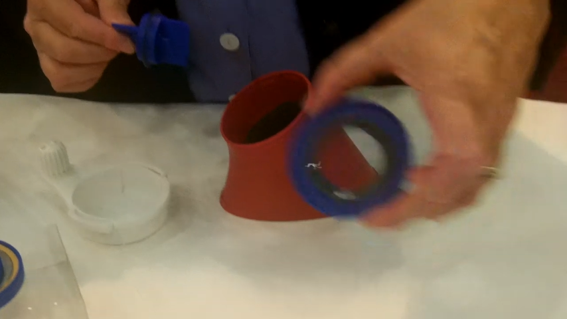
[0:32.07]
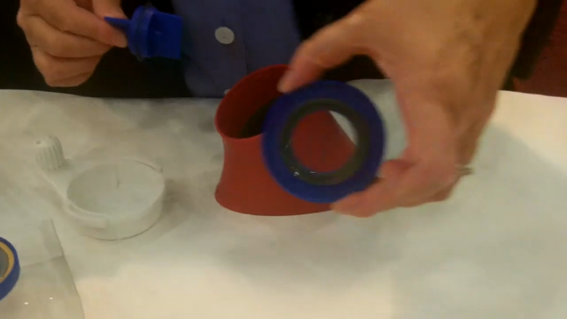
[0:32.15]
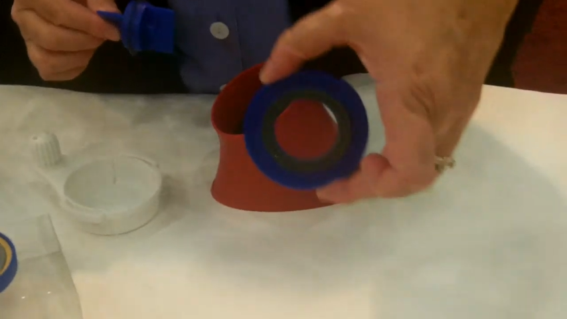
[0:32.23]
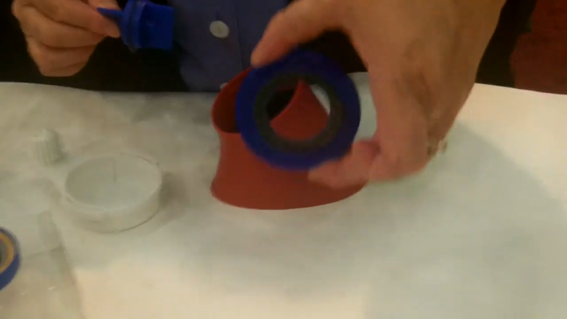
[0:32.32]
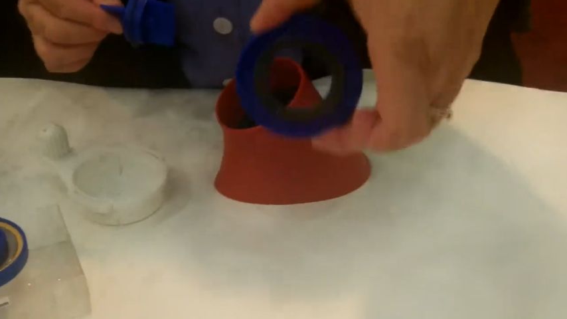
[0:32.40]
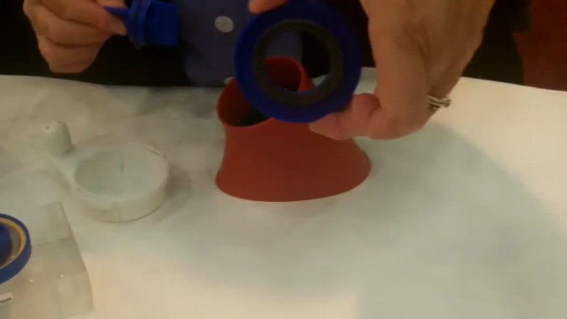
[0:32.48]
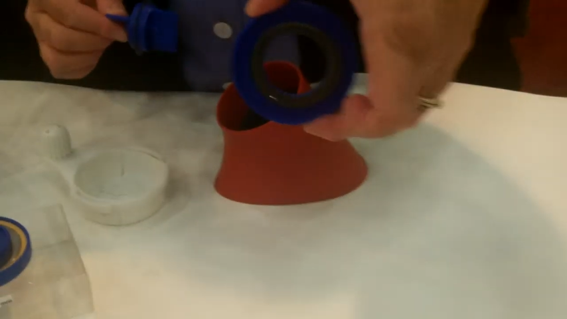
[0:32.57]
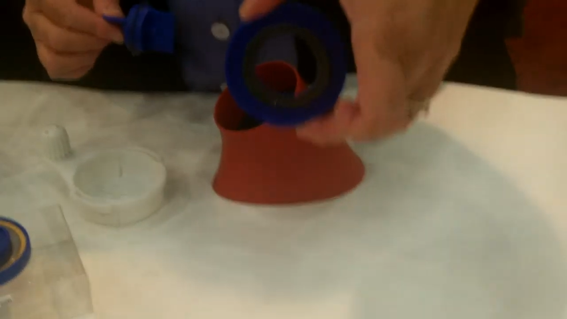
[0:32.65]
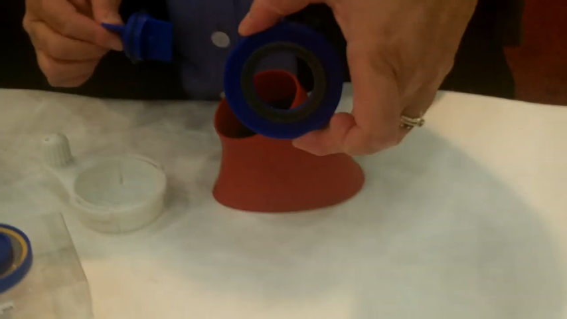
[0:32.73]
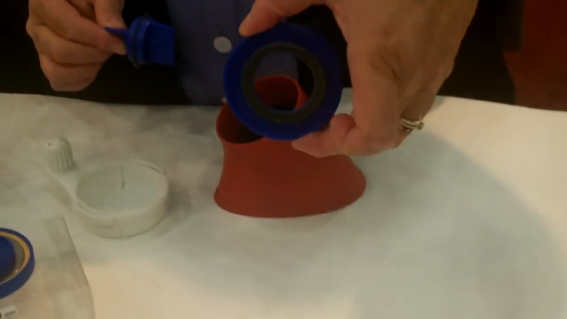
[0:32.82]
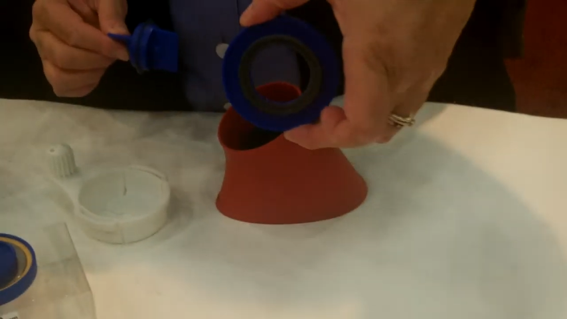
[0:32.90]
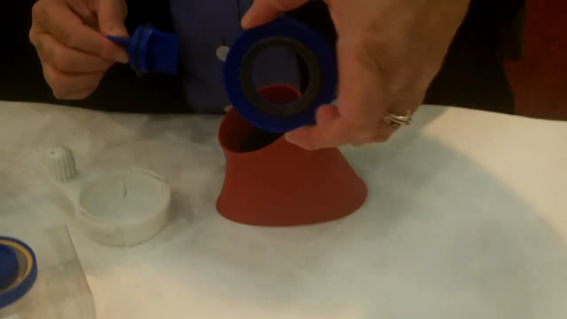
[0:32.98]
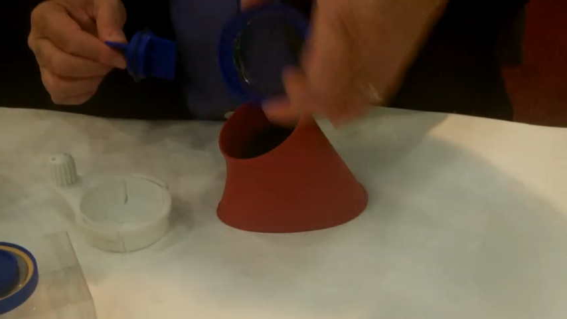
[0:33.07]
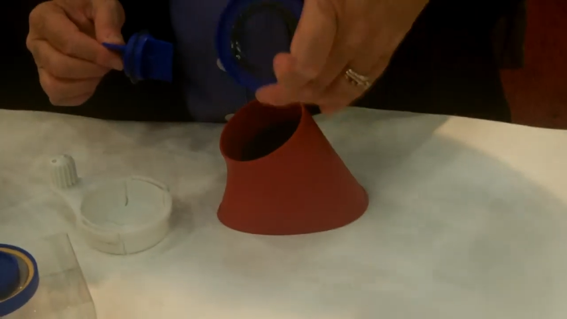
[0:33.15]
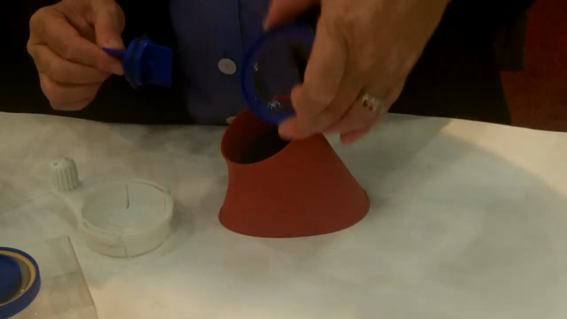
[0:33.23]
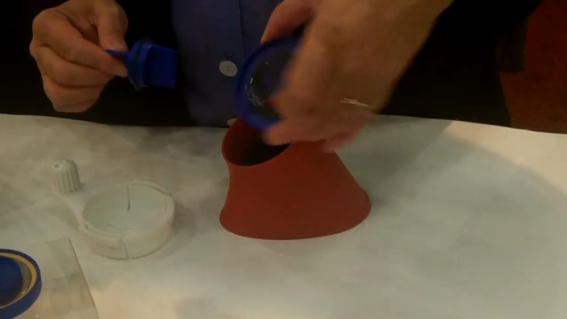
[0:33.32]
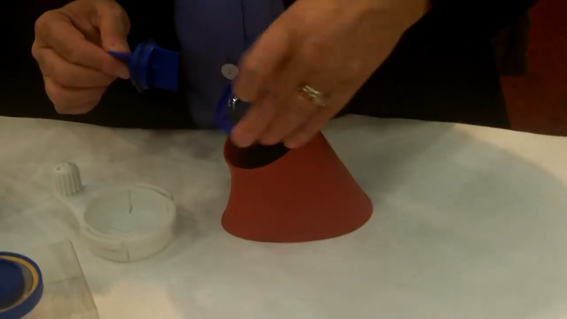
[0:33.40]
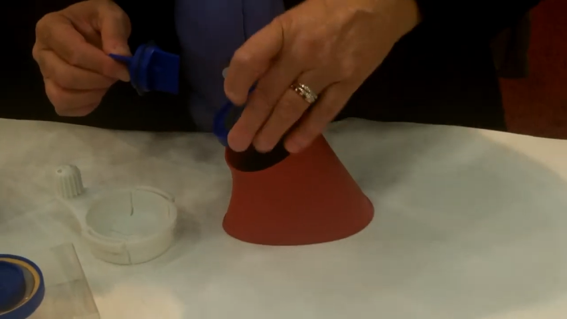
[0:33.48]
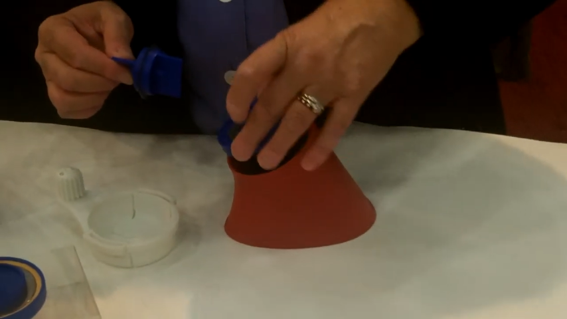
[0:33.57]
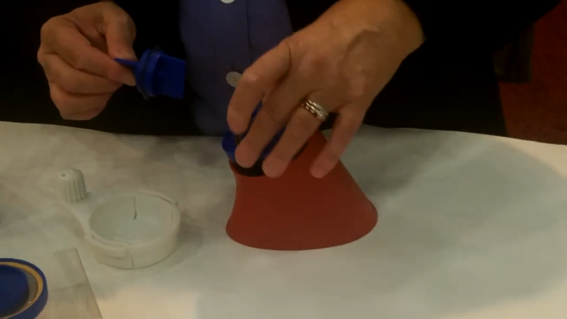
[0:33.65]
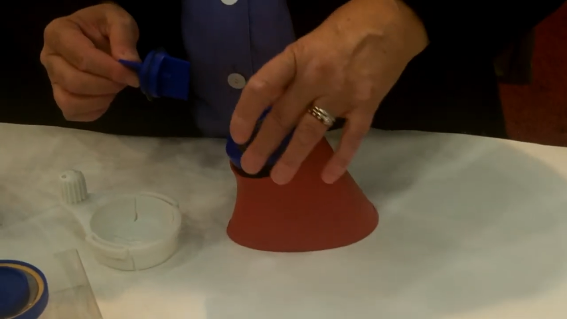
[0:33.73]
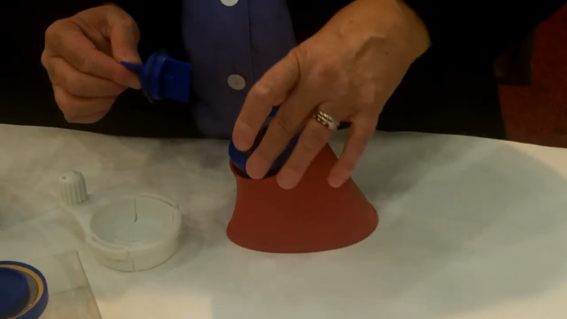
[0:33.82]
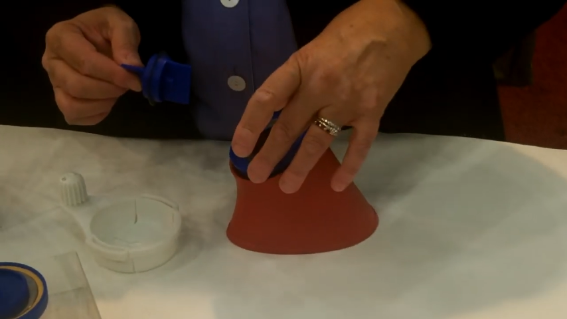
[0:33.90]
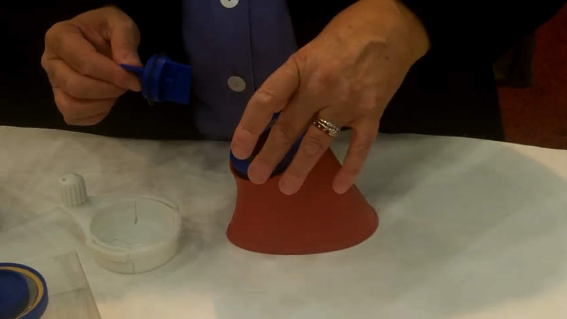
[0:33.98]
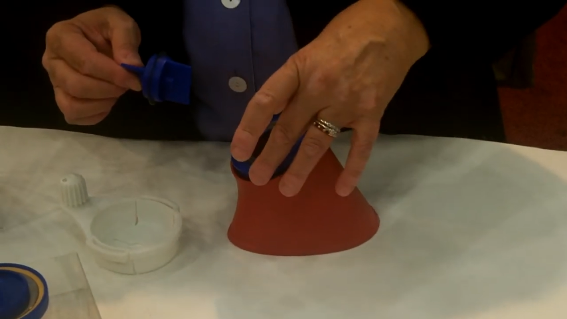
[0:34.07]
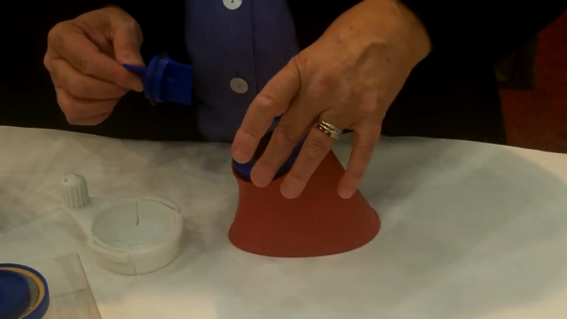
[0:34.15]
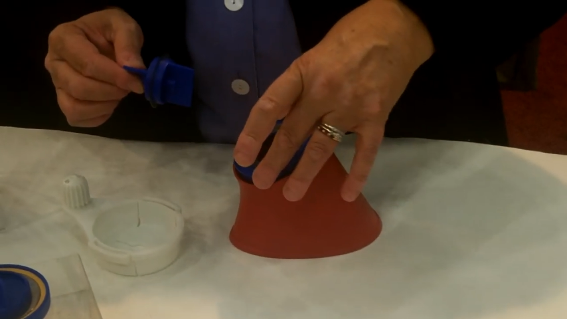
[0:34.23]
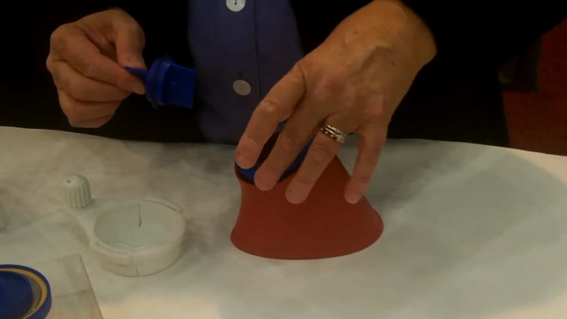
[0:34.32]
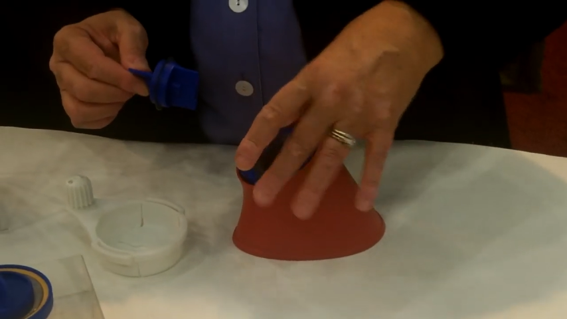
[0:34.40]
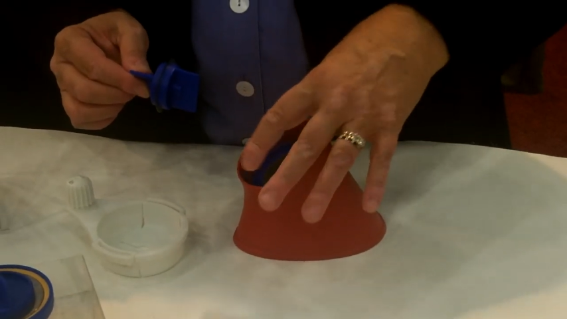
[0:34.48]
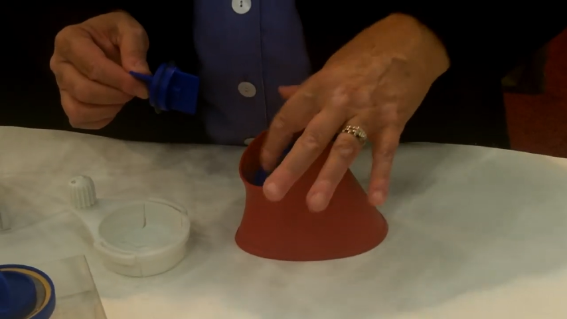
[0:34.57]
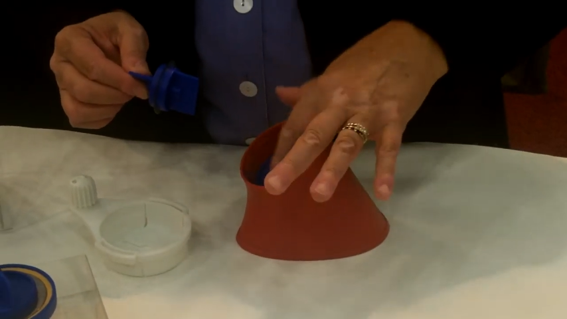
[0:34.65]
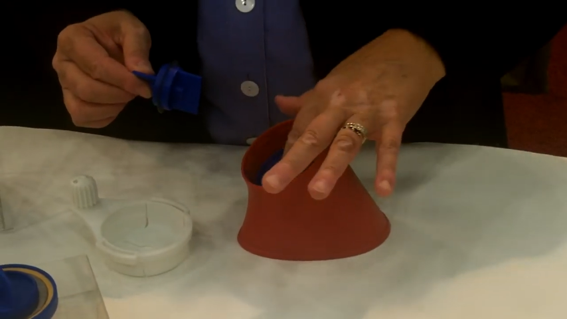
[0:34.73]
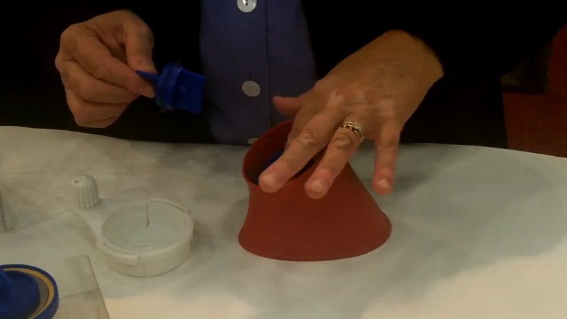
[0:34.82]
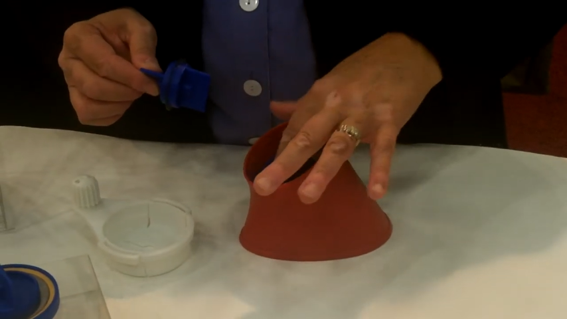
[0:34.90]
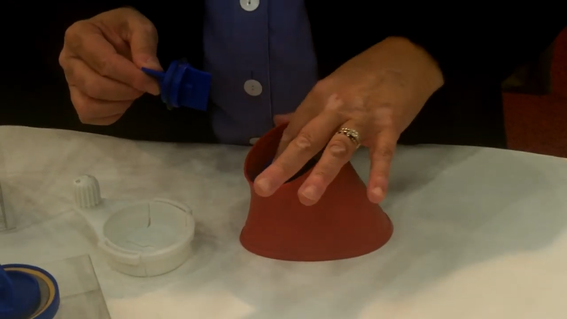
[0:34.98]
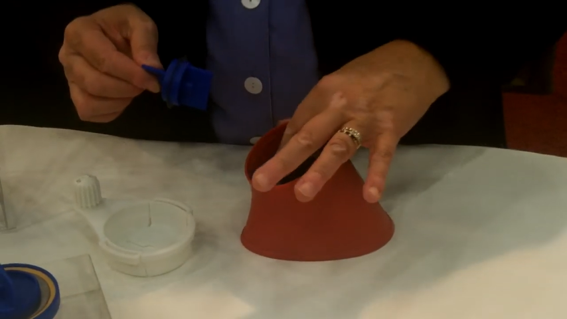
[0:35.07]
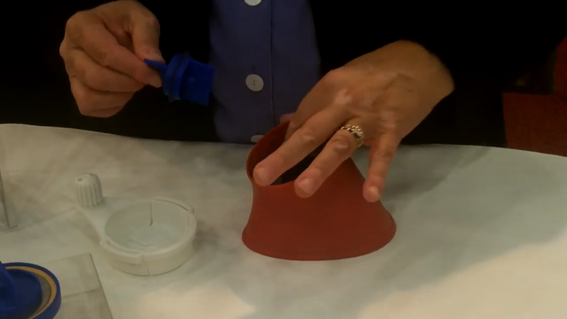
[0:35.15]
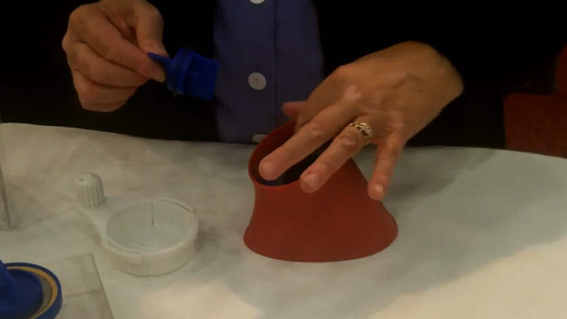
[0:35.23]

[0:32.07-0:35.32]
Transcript: [unreadable: no face in view]